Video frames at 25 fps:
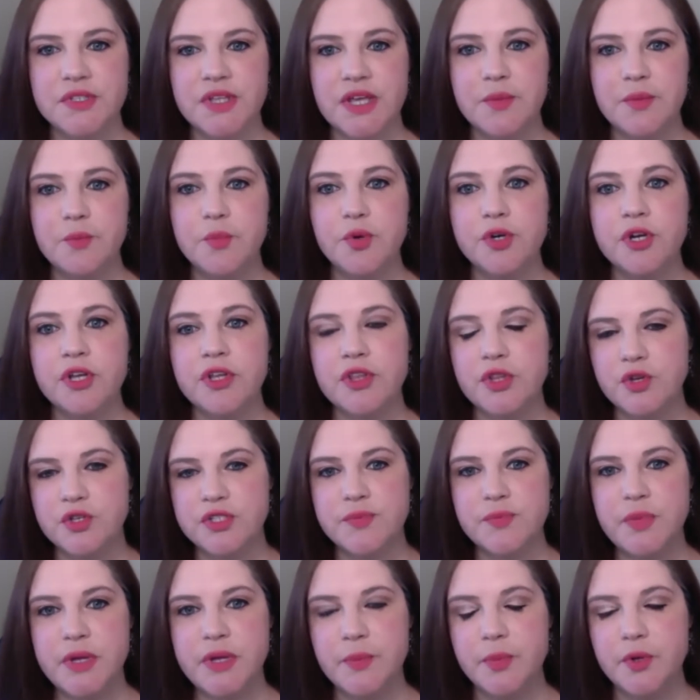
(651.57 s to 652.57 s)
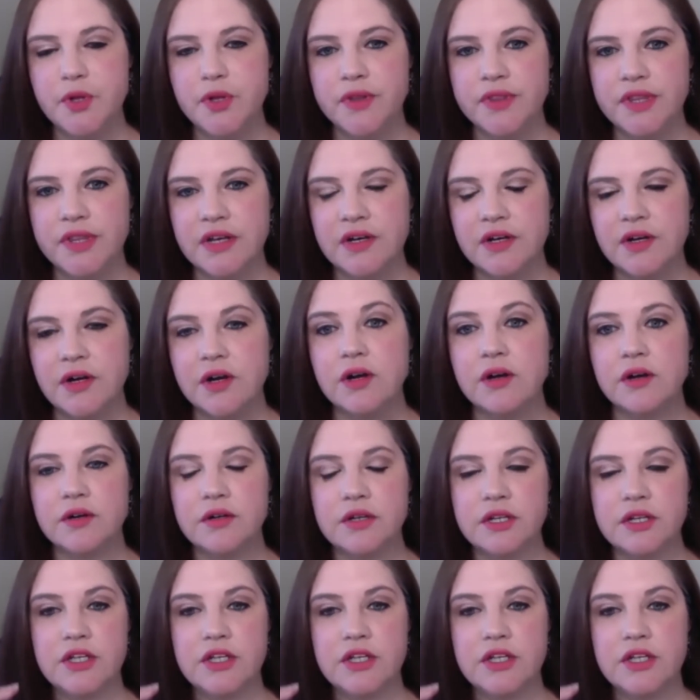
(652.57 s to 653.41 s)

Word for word: like putting those people that are,